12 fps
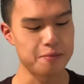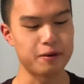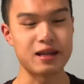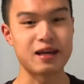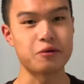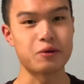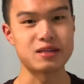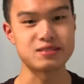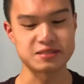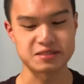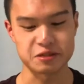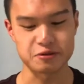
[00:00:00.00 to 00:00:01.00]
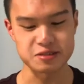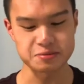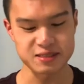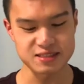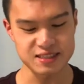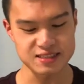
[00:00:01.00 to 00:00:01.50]
But anyways, it's the
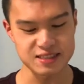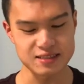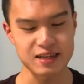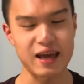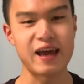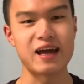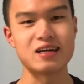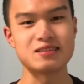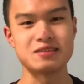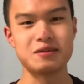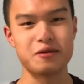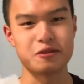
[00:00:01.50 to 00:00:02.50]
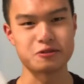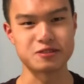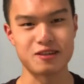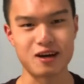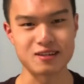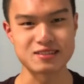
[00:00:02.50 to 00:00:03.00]
Christmas season and there's a
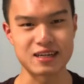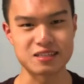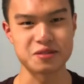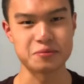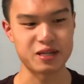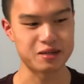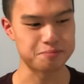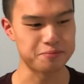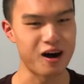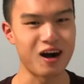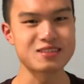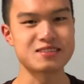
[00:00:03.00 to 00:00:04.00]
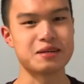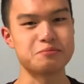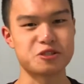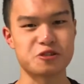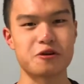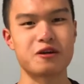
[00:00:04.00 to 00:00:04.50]
lot of tech to be unboxed, and I'm
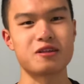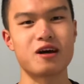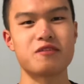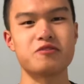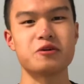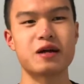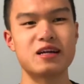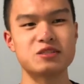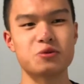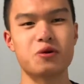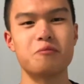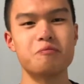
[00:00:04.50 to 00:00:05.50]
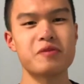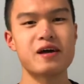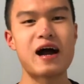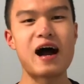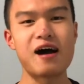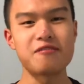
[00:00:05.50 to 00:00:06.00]
sure a lot of you guys will
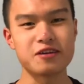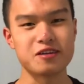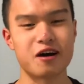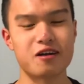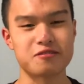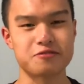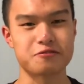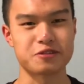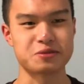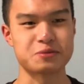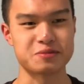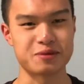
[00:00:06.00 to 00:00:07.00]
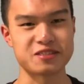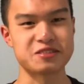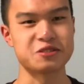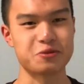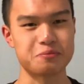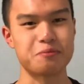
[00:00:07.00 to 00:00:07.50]
have a lot of Christmas
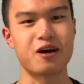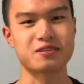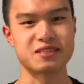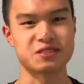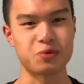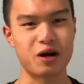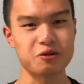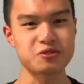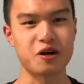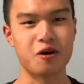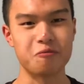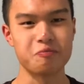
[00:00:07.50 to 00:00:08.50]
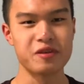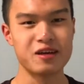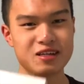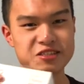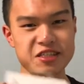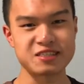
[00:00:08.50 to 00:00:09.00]
presents to unbox as well. So
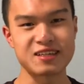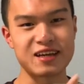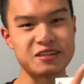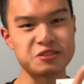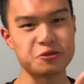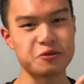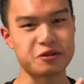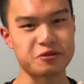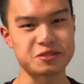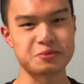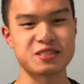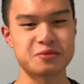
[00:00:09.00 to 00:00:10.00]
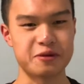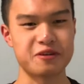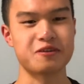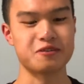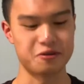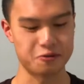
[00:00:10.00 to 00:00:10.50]
just to get into the Christmas spirit
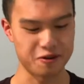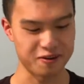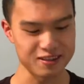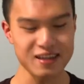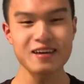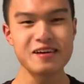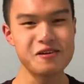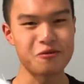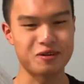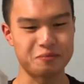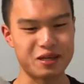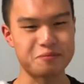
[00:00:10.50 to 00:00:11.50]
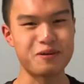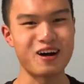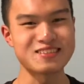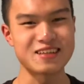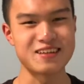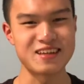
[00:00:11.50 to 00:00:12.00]
a little early, we're going to be
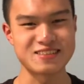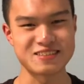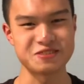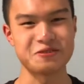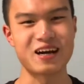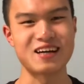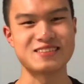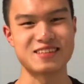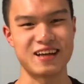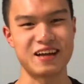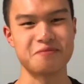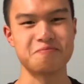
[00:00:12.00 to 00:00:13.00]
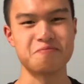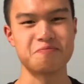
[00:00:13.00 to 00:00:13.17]
unboxing these two guys today.